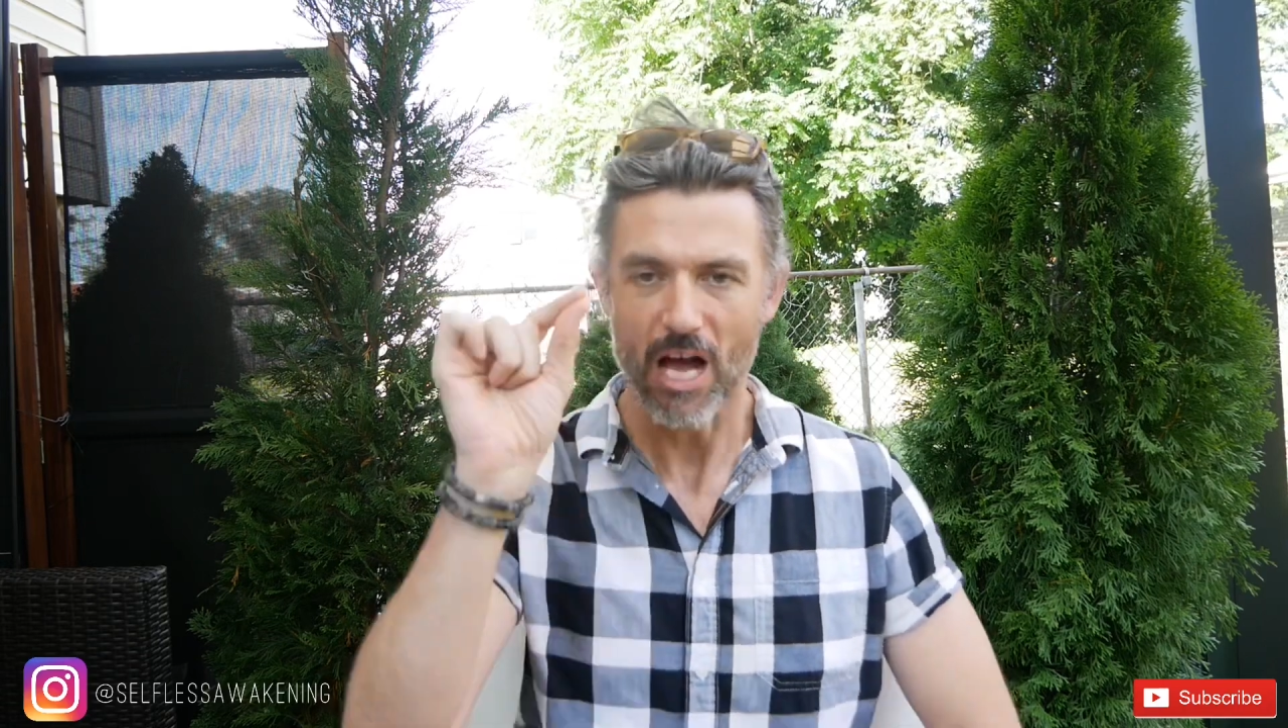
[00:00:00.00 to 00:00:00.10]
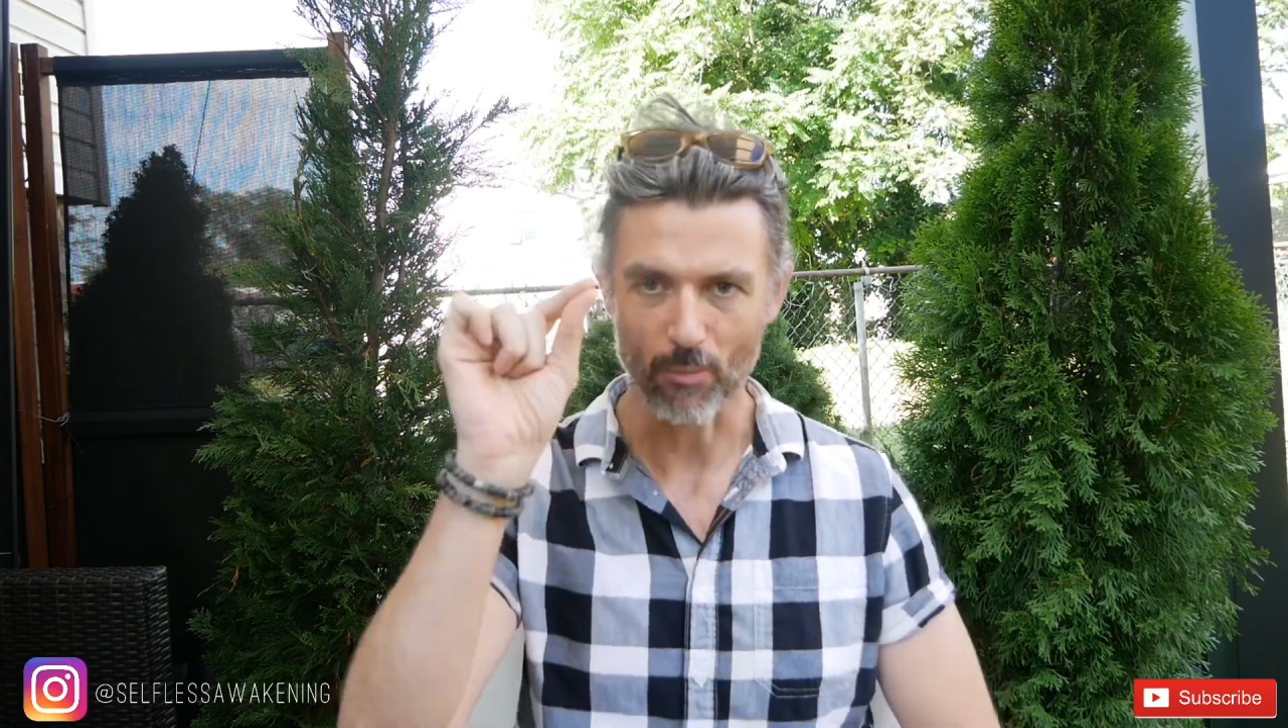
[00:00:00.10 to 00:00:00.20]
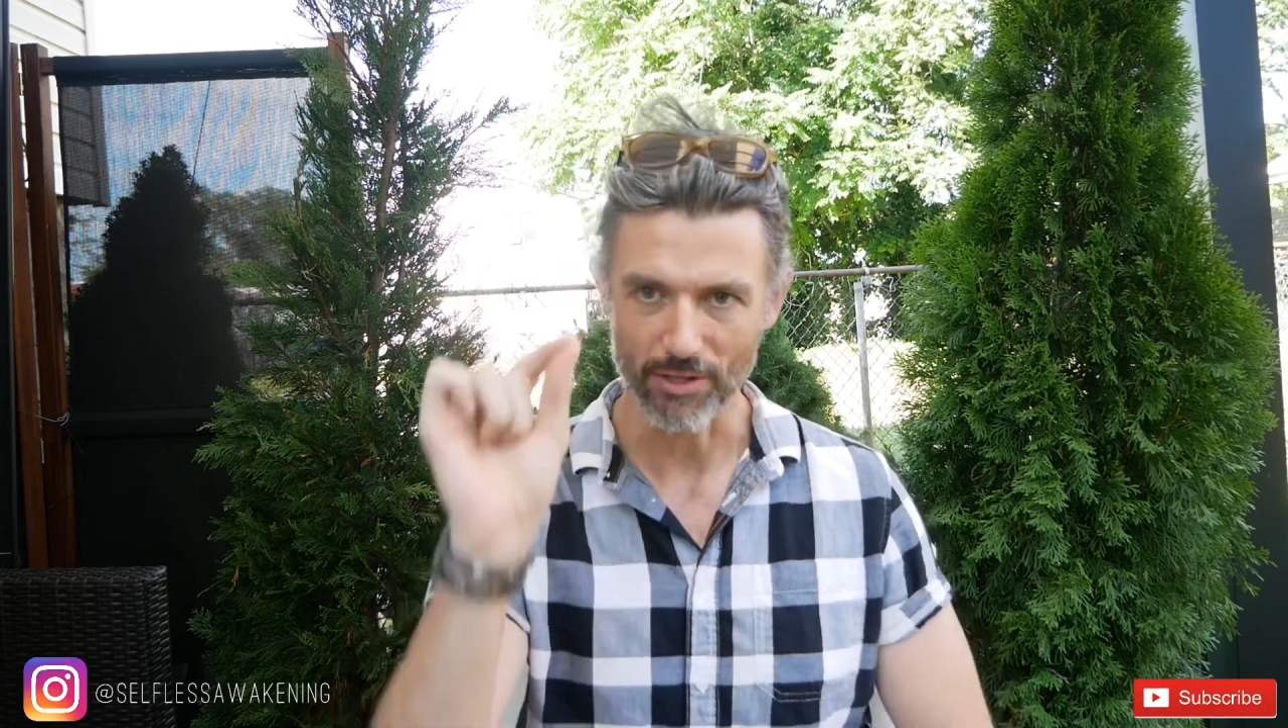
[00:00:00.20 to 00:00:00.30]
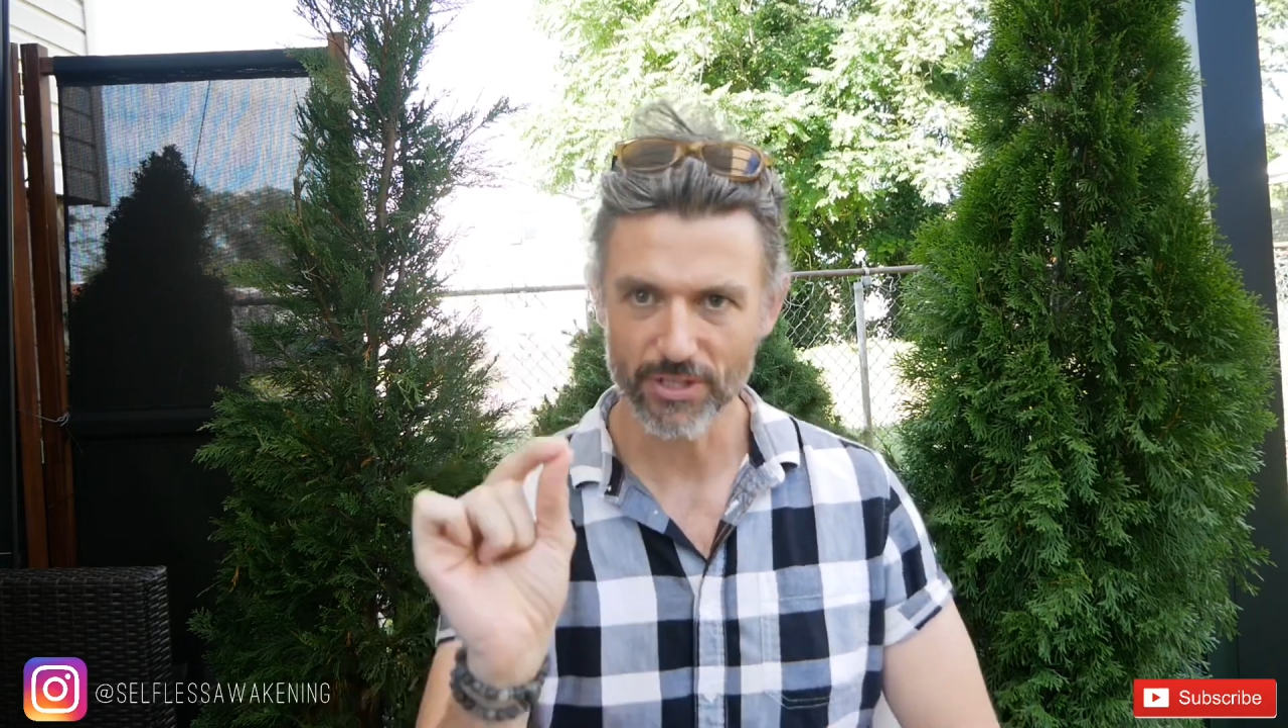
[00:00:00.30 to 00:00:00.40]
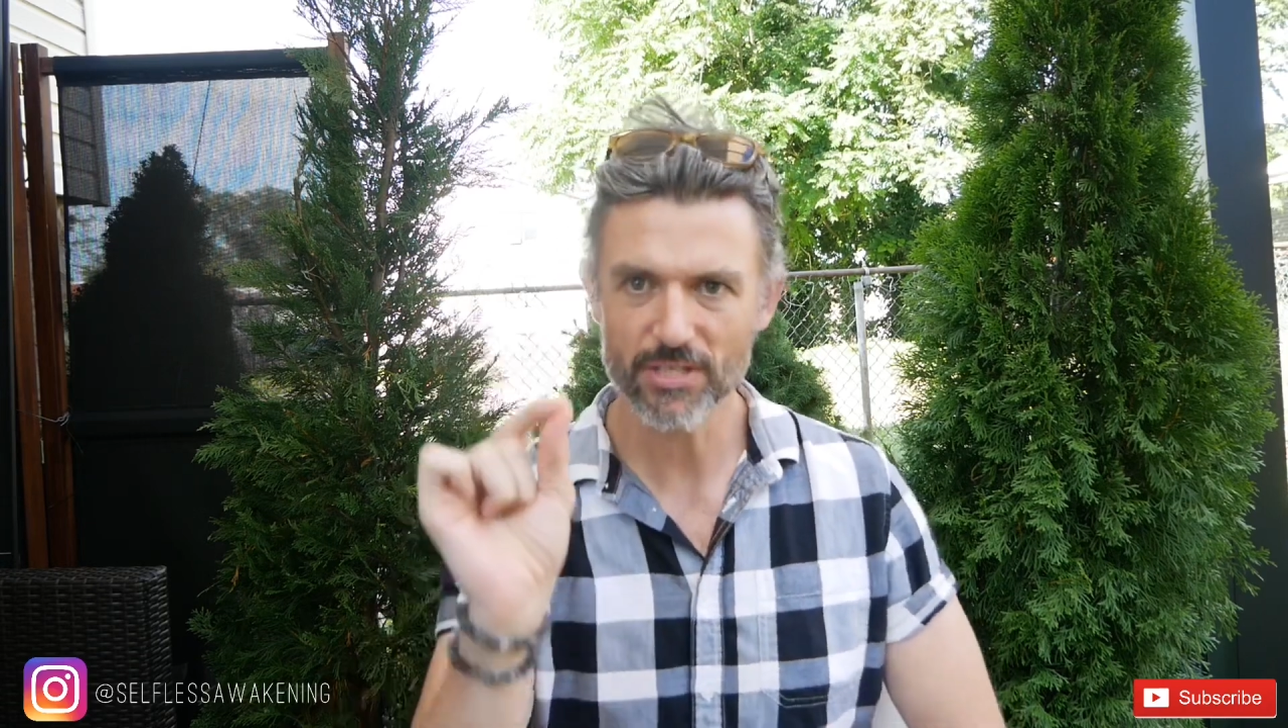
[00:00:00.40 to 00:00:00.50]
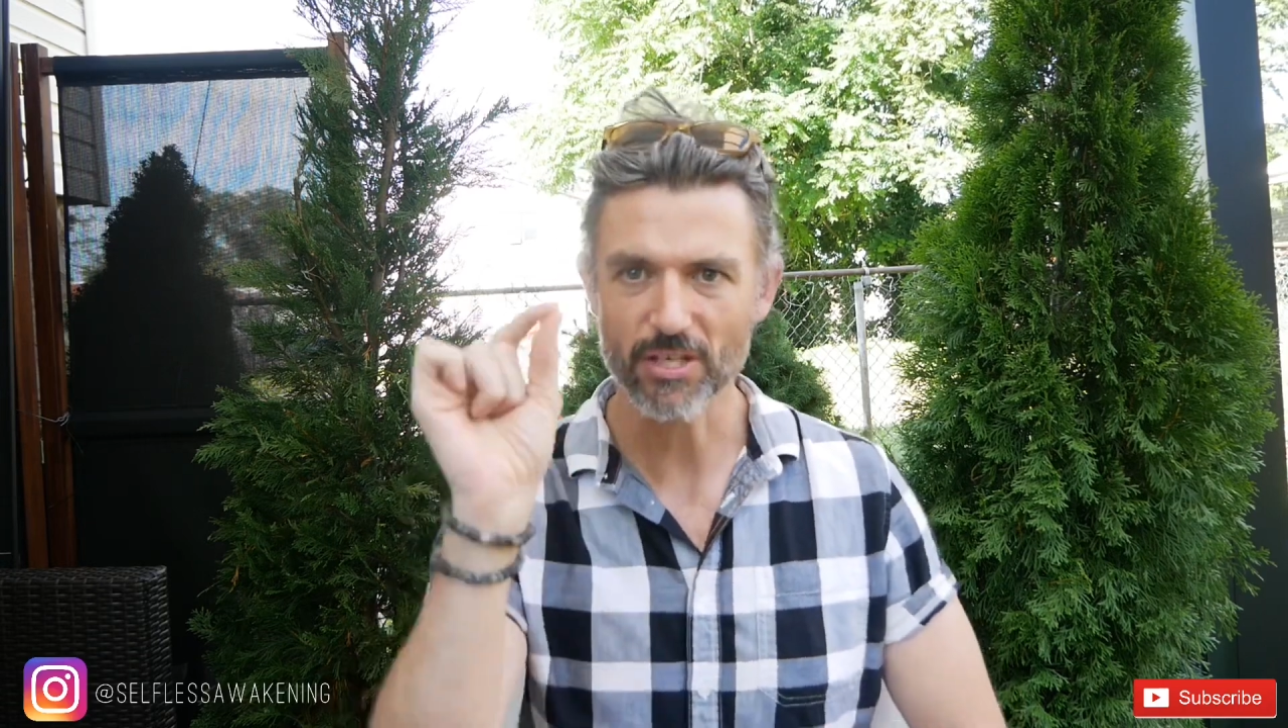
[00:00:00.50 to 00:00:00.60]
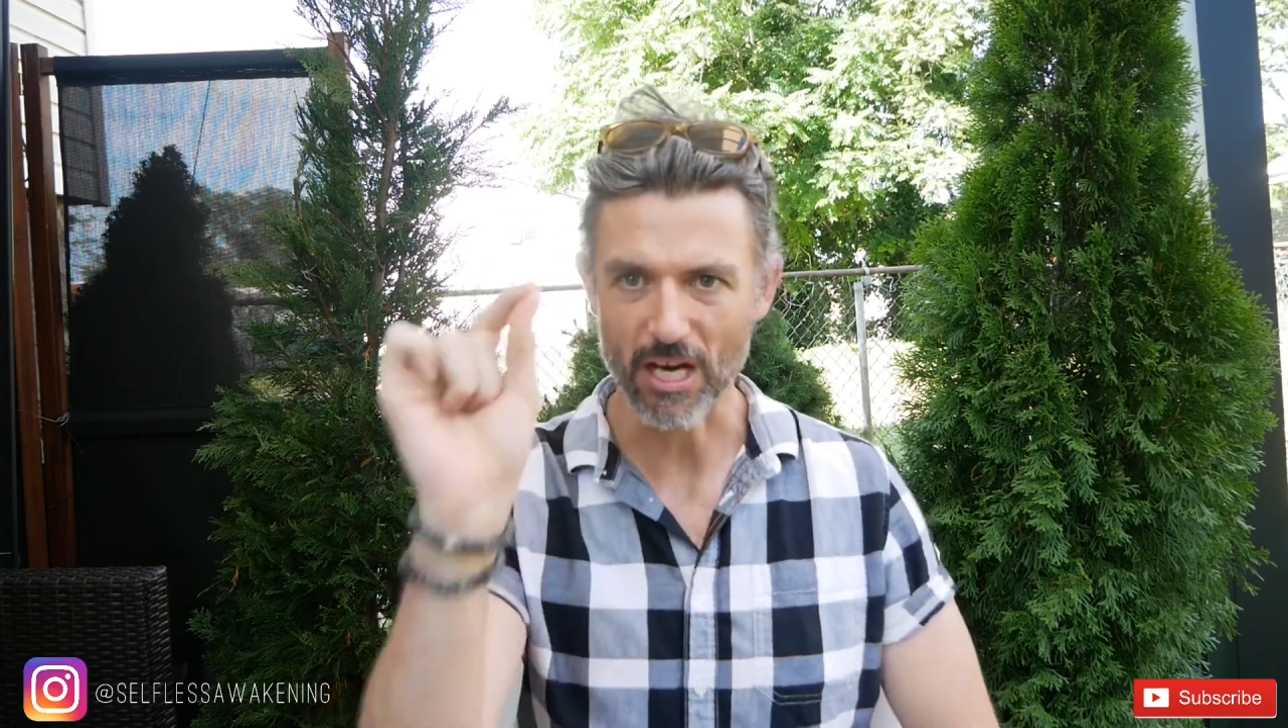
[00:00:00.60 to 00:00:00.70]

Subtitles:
I want this,